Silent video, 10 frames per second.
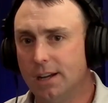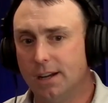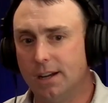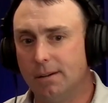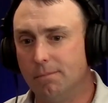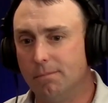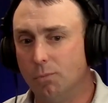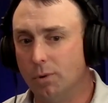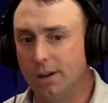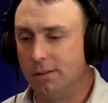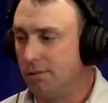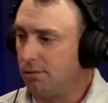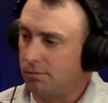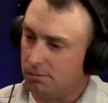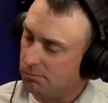
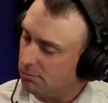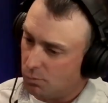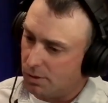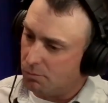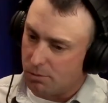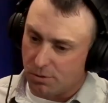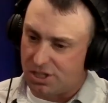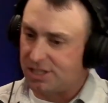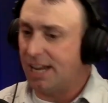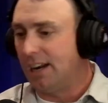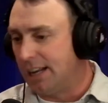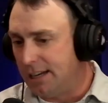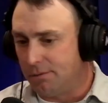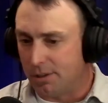When we were settling,